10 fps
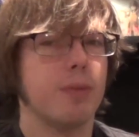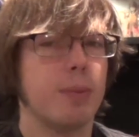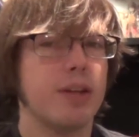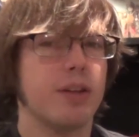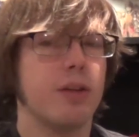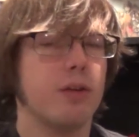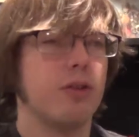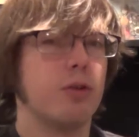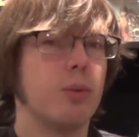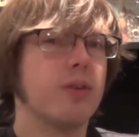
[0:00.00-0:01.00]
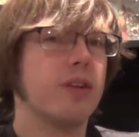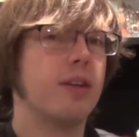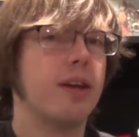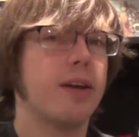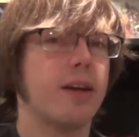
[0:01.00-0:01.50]
Basically, you use your tools to
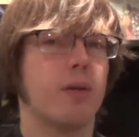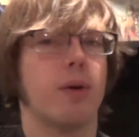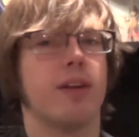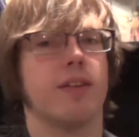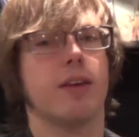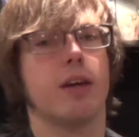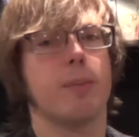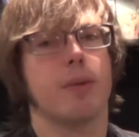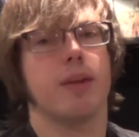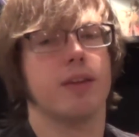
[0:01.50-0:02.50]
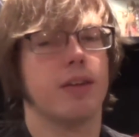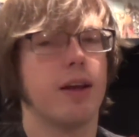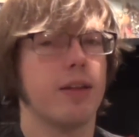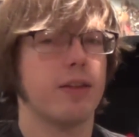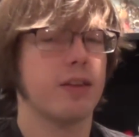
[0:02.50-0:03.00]
dig and raise it up, and that's a
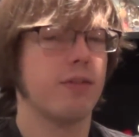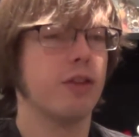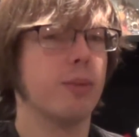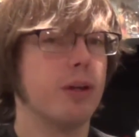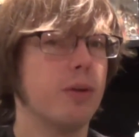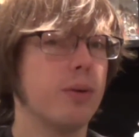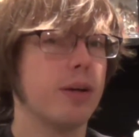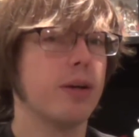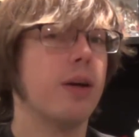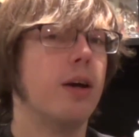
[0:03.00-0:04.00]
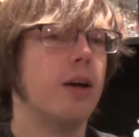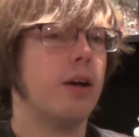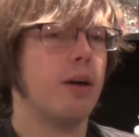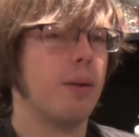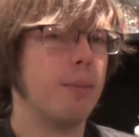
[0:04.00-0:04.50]
lot of the stuff you'll be doing.
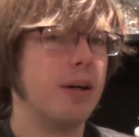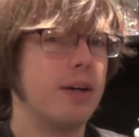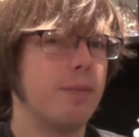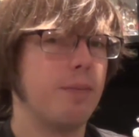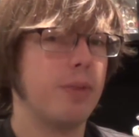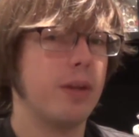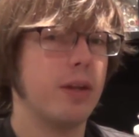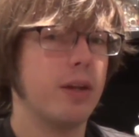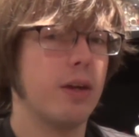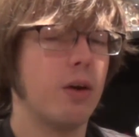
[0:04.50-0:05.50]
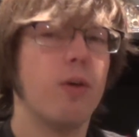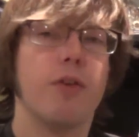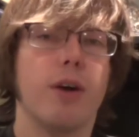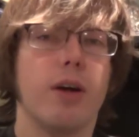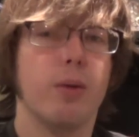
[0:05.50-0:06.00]
But
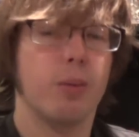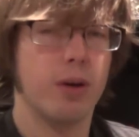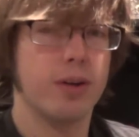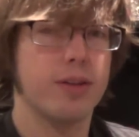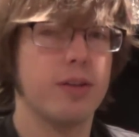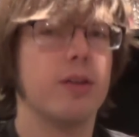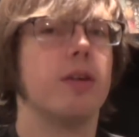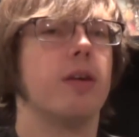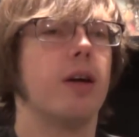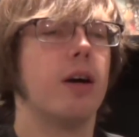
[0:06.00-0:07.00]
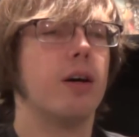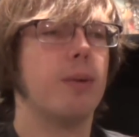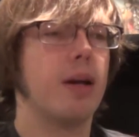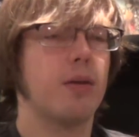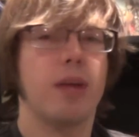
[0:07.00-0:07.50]
overall, it works. I
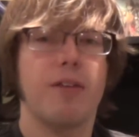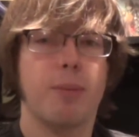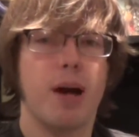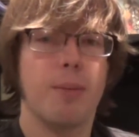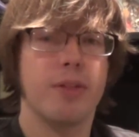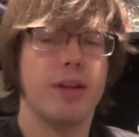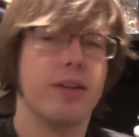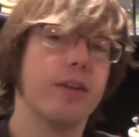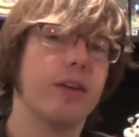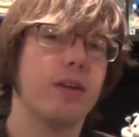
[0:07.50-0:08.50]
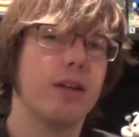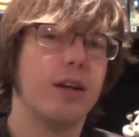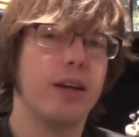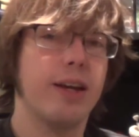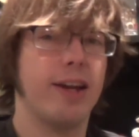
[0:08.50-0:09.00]
didn't really have a problem with it. It's a little
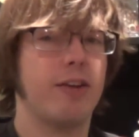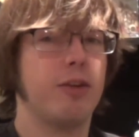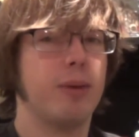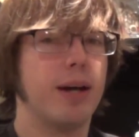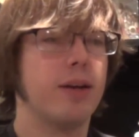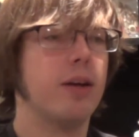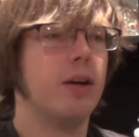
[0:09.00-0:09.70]
clunky, not too bad.